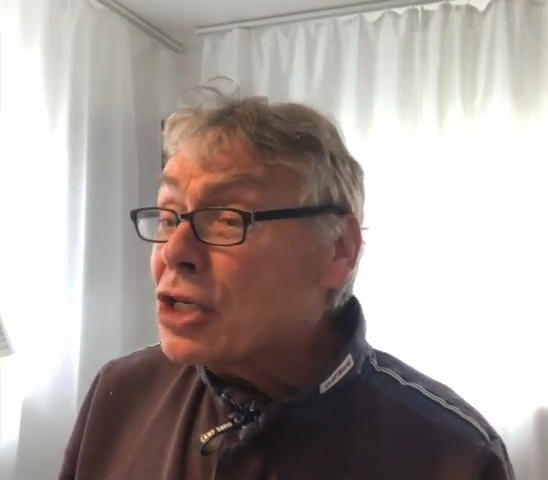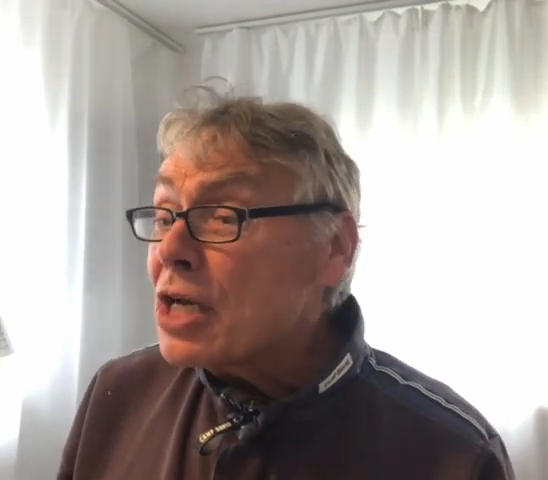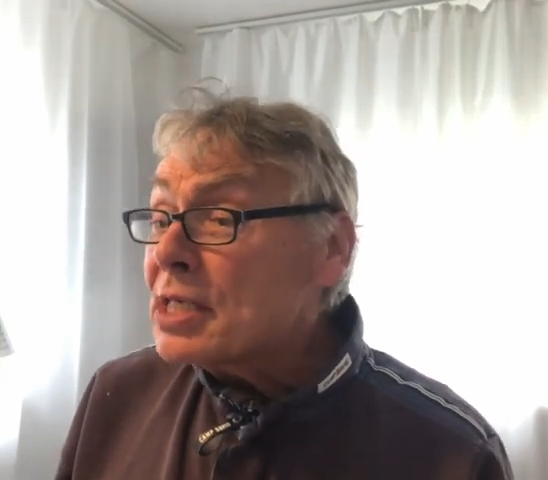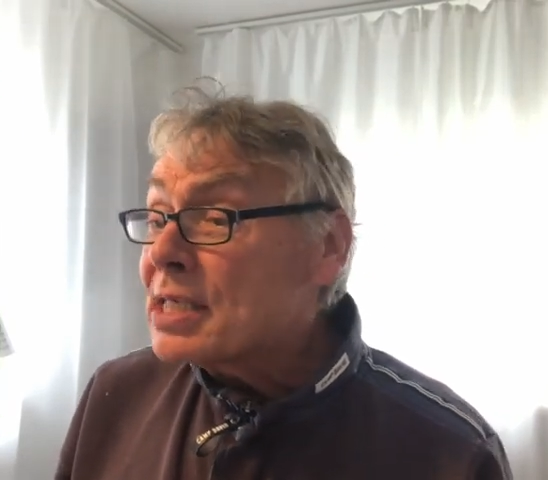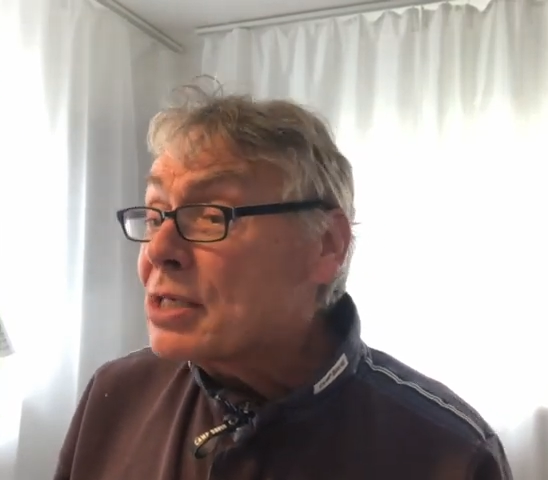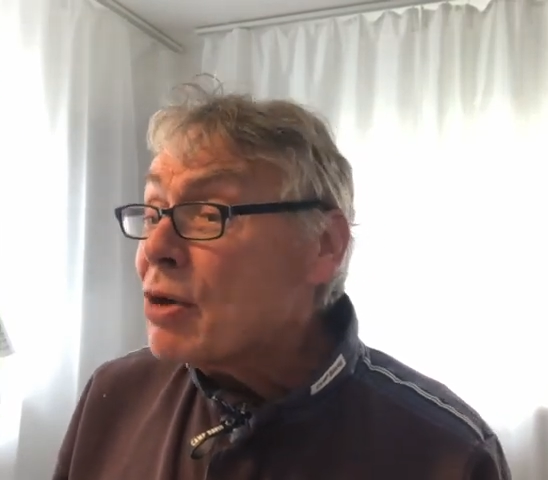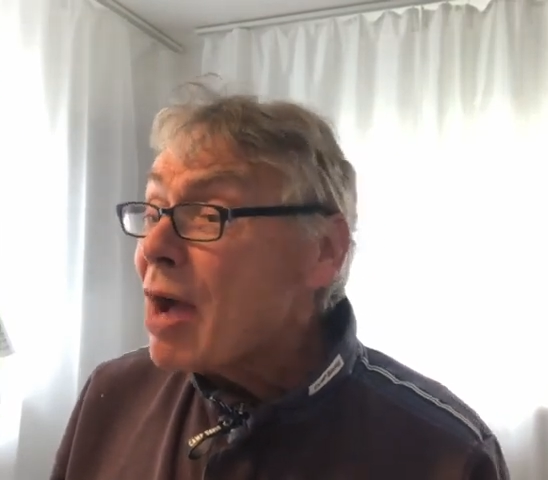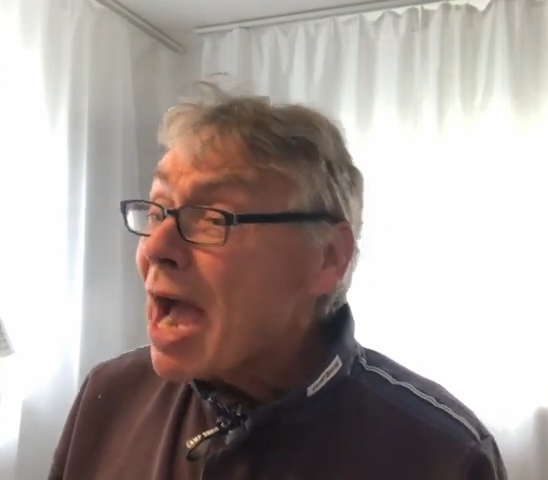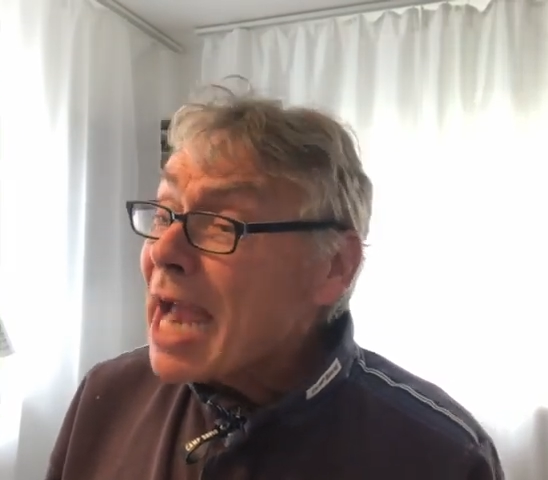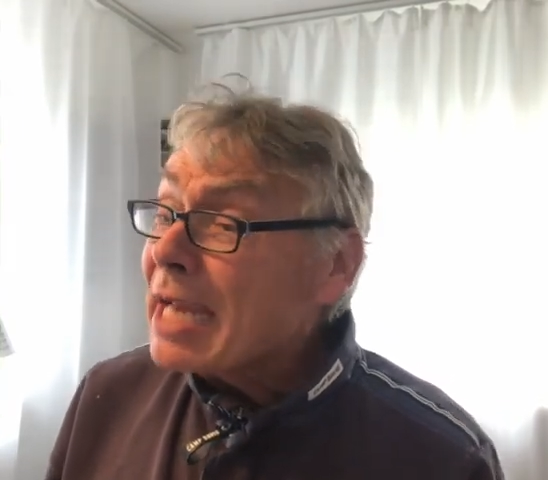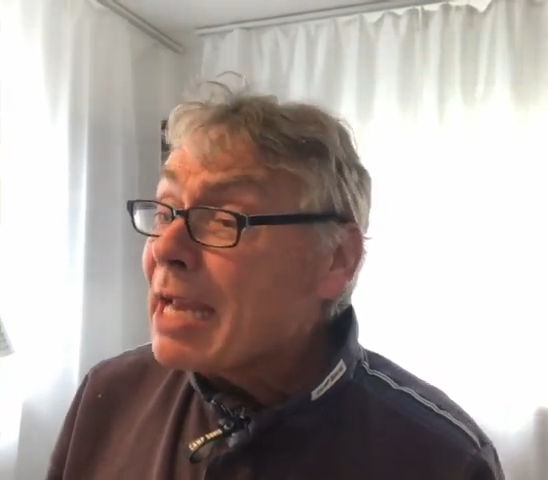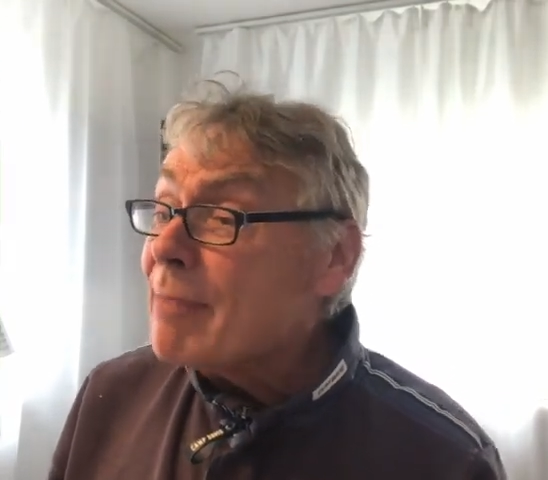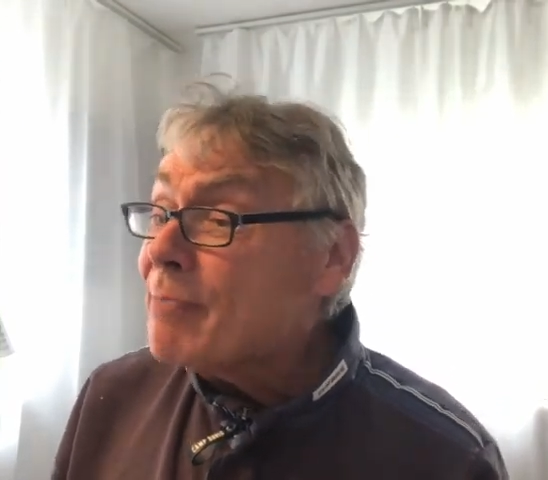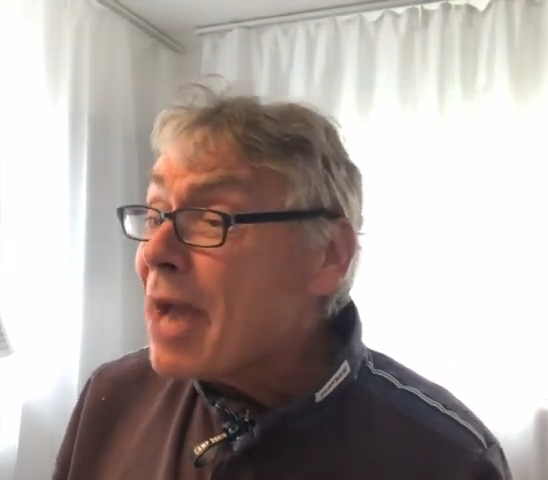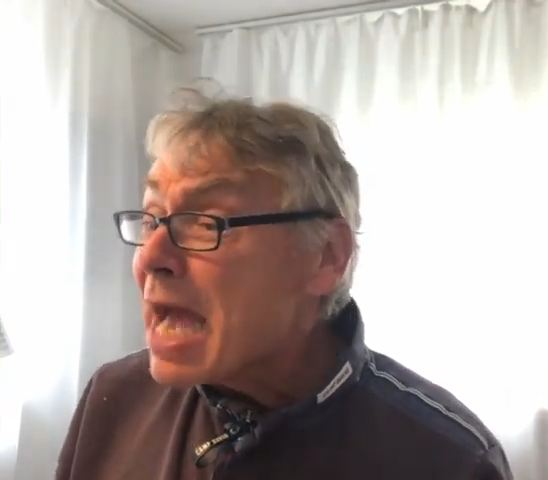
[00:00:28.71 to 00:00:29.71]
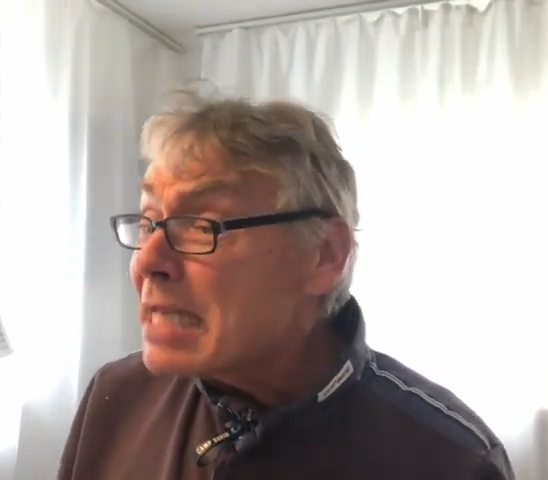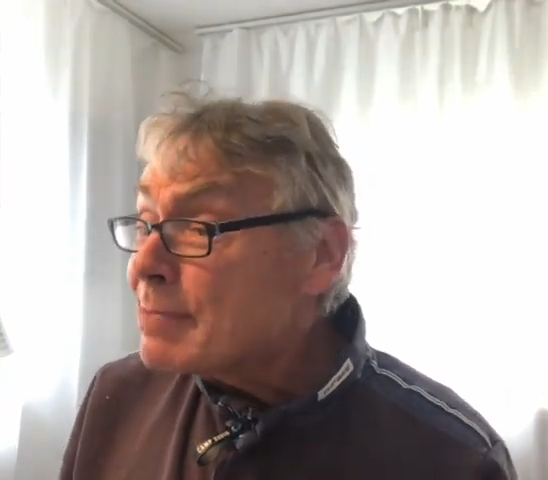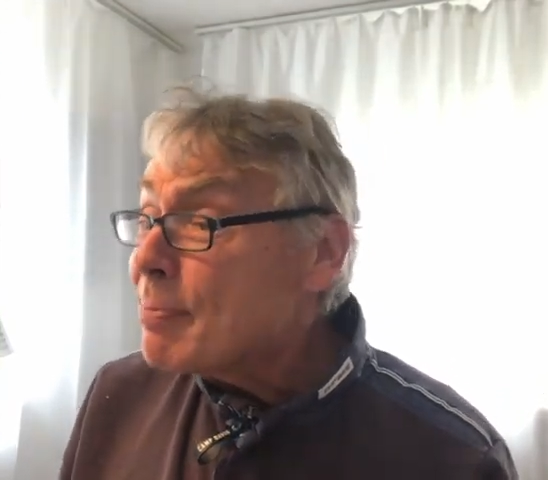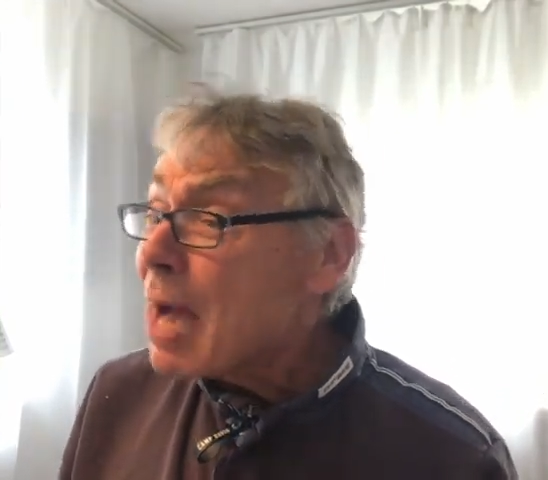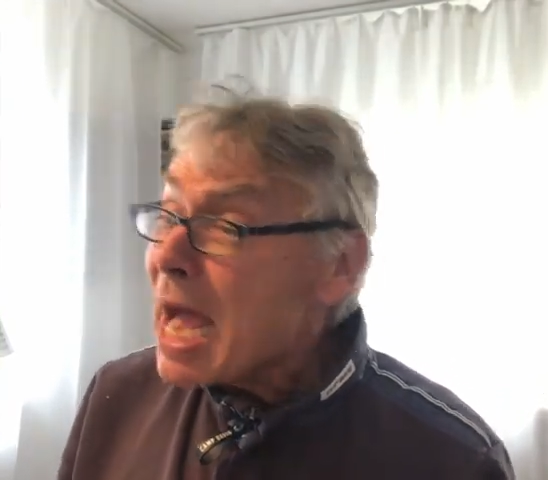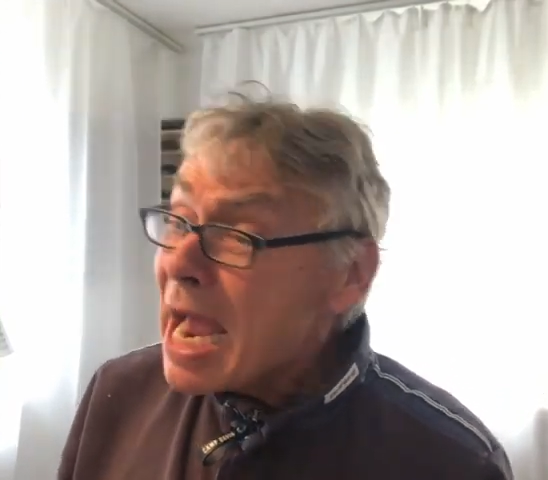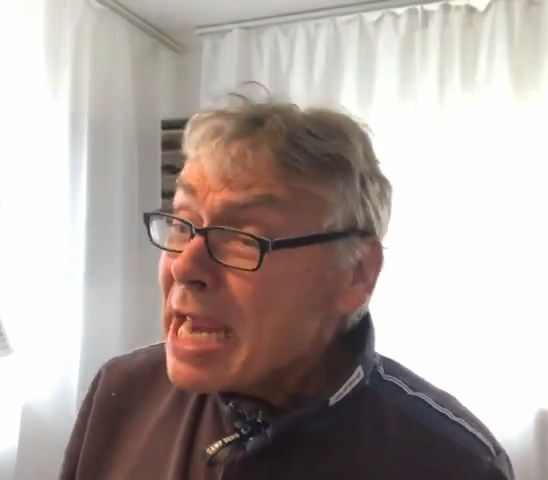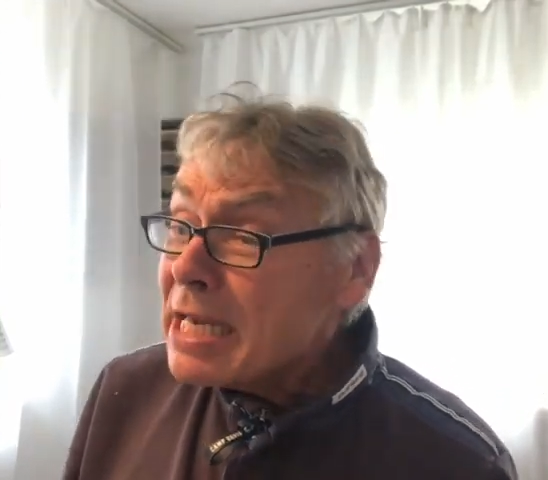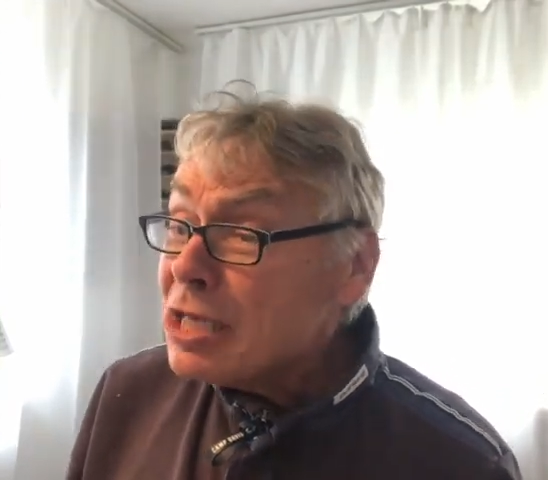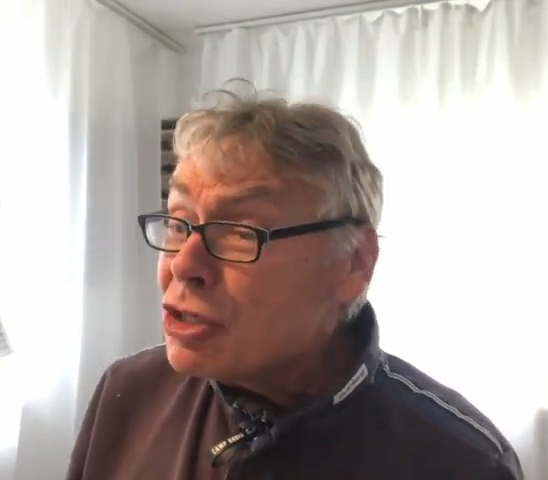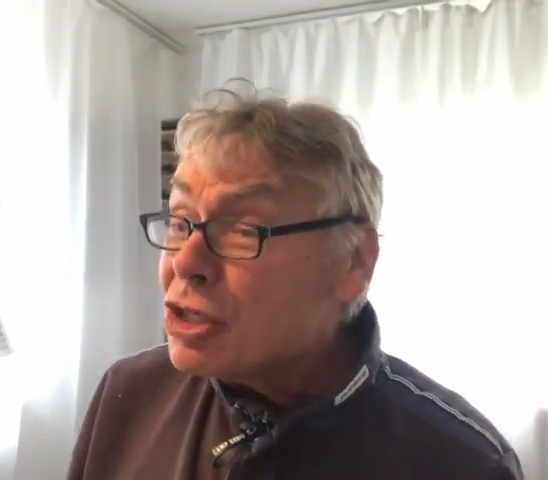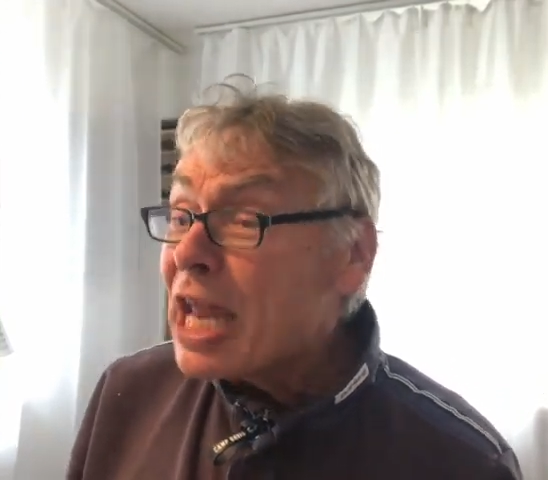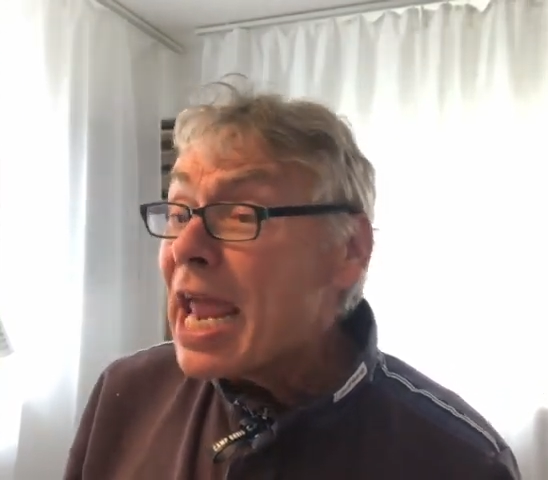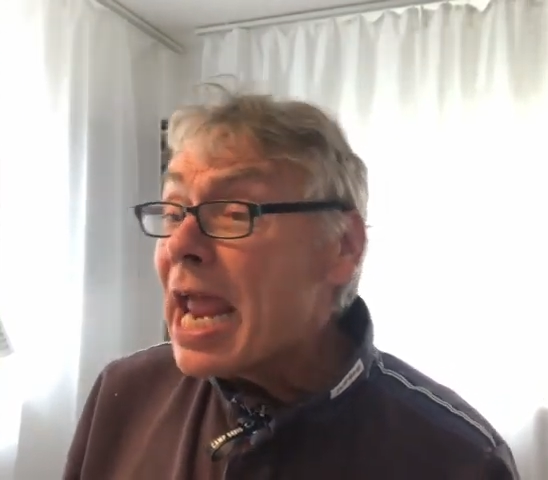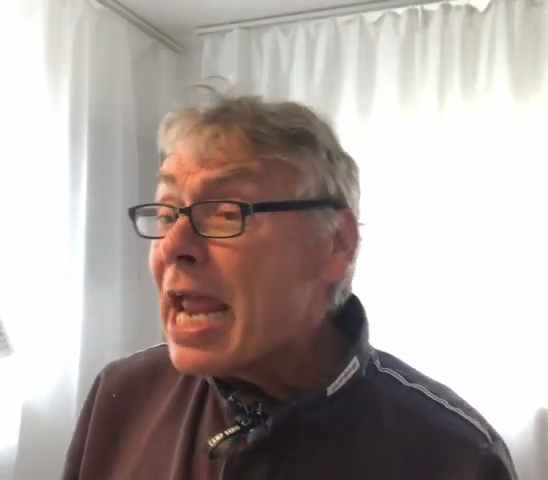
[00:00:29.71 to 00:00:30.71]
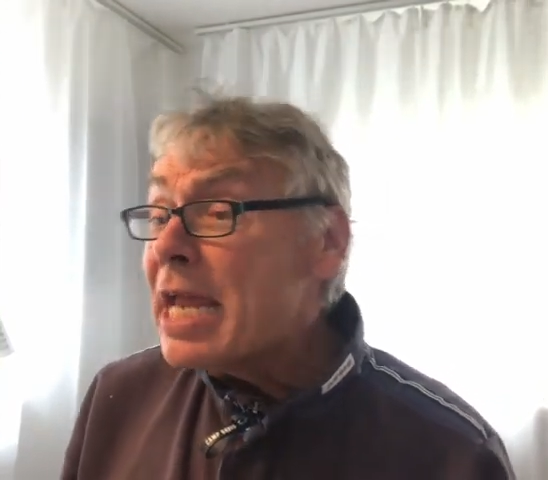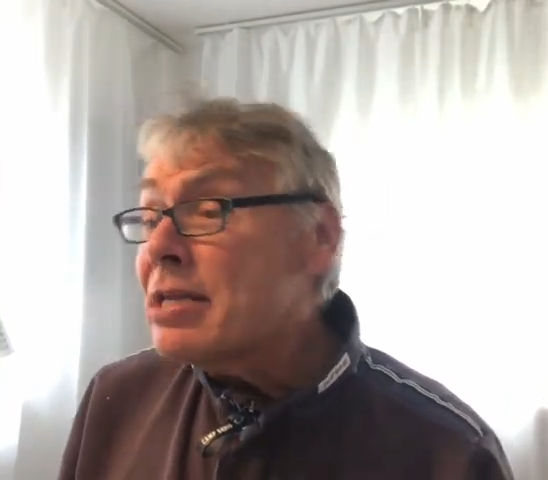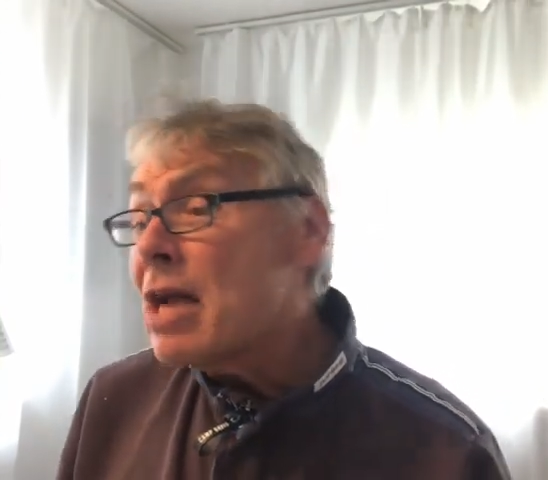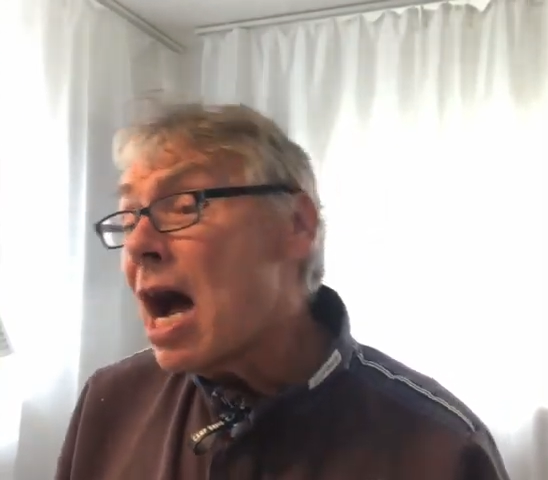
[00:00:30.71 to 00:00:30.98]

just so I can pass by each day,